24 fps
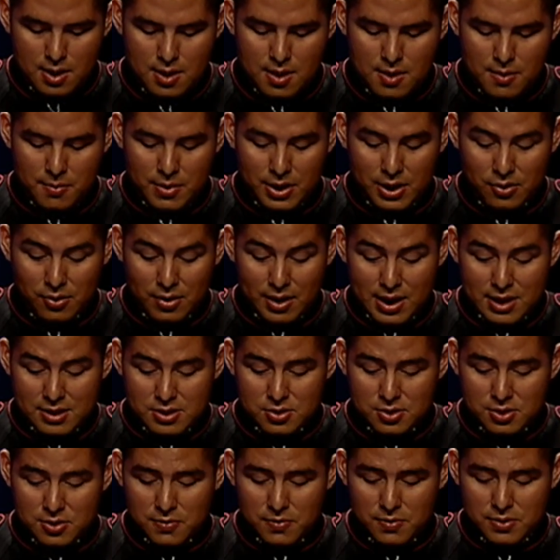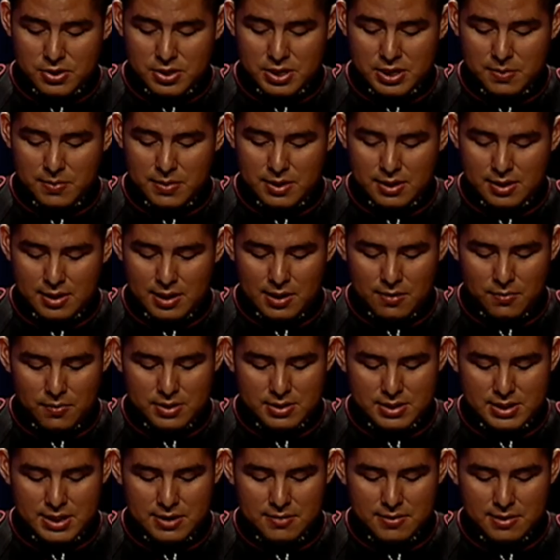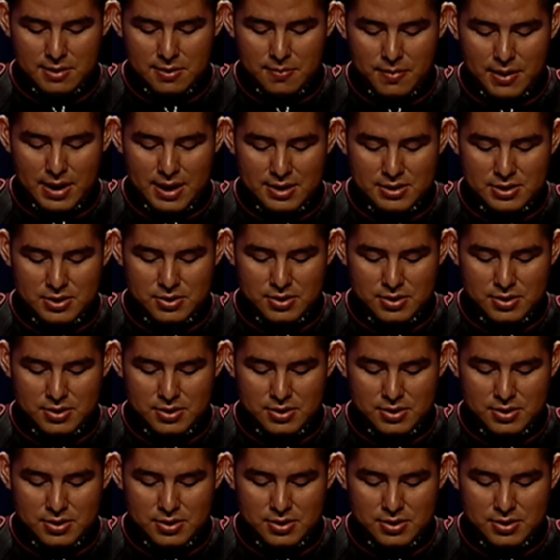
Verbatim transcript: My grand total for treatment that I've received in the past